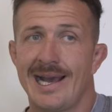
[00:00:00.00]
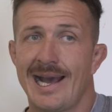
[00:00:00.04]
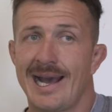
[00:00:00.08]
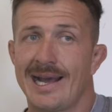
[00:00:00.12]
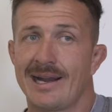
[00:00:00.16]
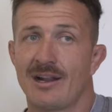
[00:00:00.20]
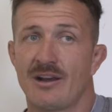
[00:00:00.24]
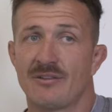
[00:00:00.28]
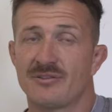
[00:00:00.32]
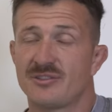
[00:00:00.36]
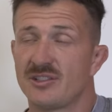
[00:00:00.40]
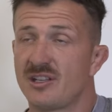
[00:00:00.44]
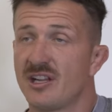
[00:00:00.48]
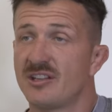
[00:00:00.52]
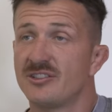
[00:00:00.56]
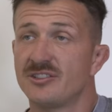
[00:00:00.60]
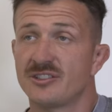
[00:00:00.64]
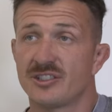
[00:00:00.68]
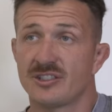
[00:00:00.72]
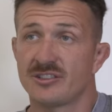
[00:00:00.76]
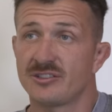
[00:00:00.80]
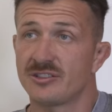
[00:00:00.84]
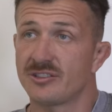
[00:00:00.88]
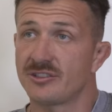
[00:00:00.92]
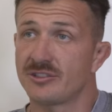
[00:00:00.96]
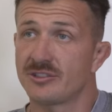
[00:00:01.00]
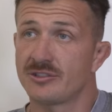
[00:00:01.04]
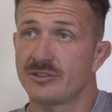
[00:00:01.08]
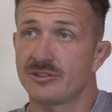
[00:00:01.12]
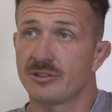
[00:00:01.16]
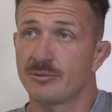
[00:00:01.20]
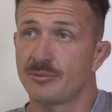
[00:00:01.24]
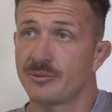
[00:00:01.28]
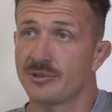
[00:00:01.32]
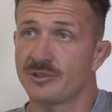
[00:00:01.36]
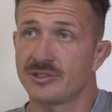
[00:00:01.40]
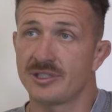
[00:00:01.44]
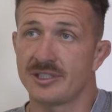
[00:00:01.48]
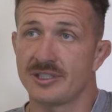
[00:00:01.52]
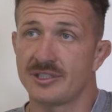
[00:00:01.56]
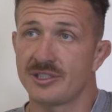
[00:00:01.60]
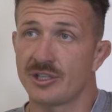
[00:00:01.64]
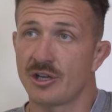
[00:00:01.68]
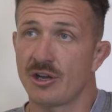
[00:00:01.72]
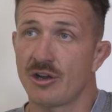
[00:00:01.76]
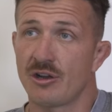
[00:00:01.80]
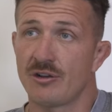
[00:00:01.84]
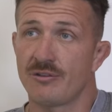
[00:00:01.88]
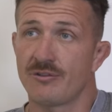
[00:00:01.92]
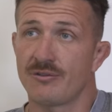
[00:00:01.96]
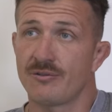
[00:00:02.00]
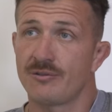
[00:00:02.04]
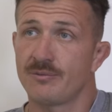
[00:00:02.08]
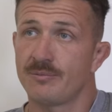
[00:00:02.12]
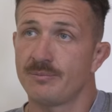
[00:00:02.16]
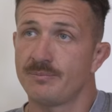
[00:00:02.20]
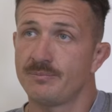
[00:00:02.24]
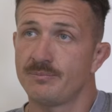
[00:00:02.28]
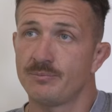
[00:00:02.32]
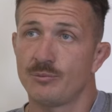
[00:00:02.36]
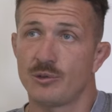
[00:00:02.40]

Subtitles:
And after lunch, I just took my t-shirt off,